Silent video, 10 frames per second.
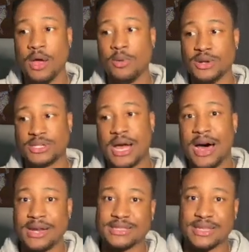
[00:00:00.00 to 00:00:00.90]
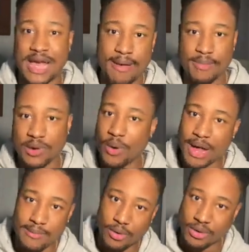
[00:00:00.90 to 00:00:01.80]
which honestly had me
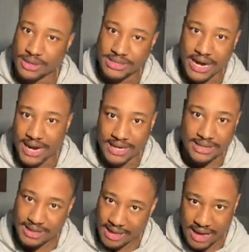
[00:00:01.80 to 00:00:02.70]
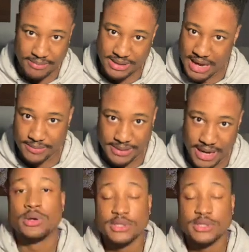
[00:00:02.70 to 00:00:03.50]
way more excited than the GameStop stock.